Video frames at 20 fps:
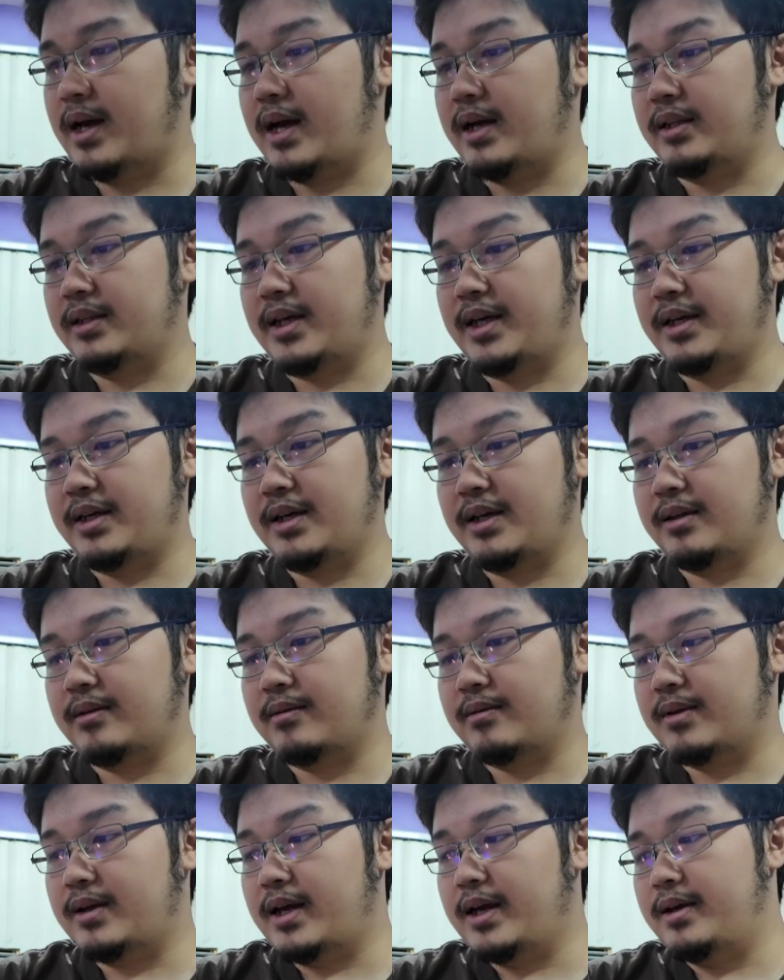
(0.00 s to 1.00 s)
I like
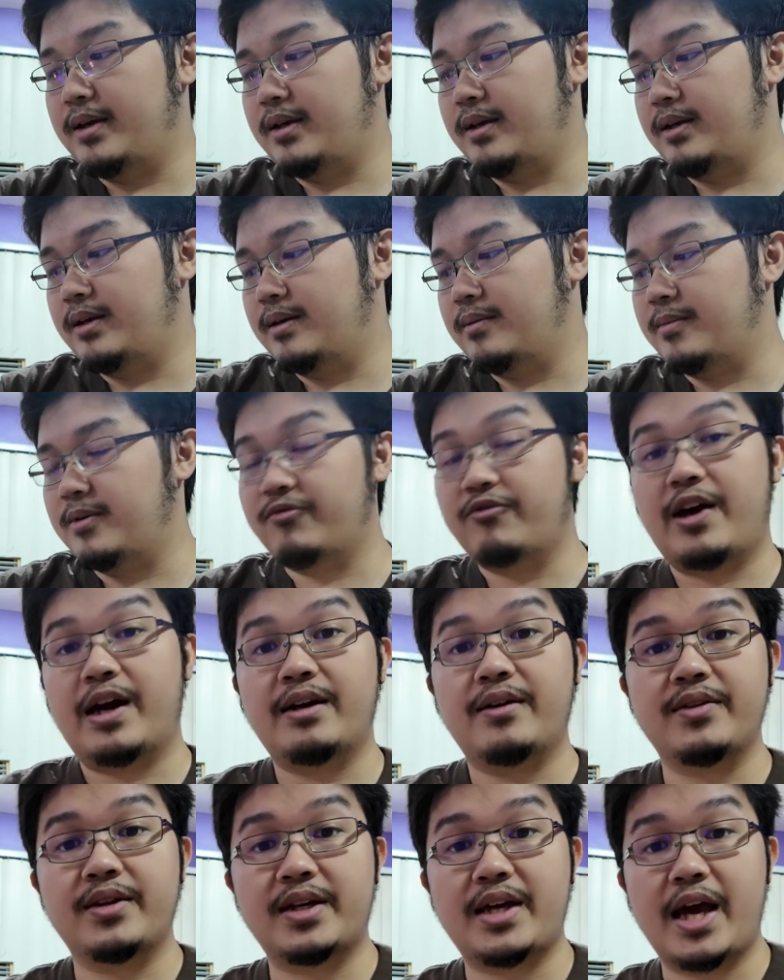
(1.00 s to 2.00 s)
it. I am a
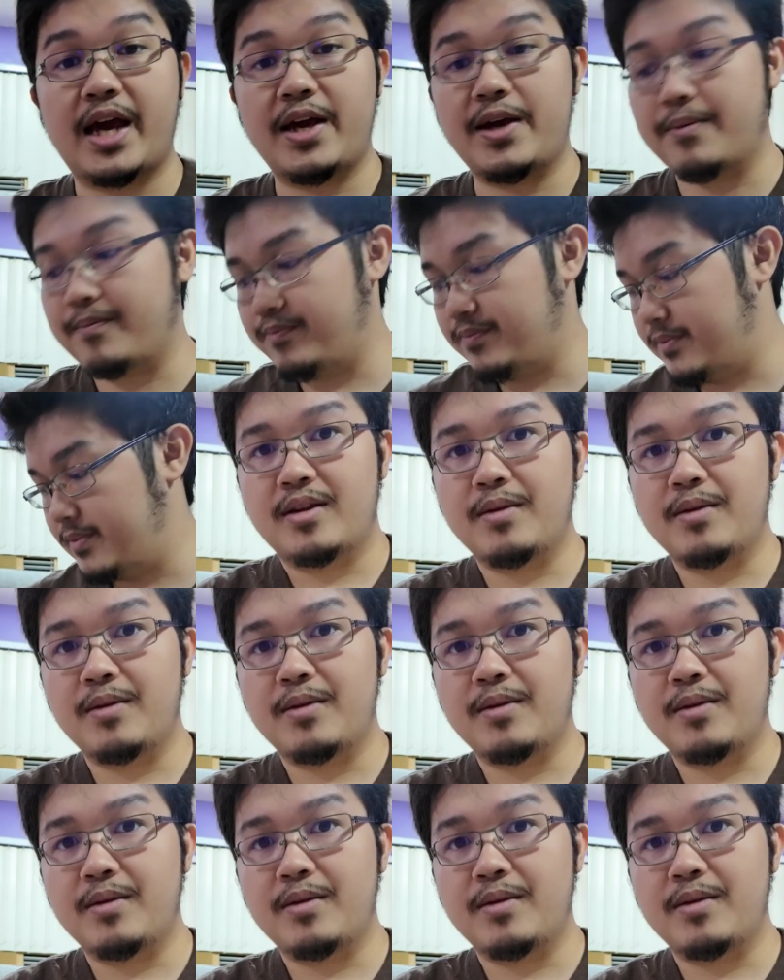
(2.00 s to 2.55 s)
fan of the game.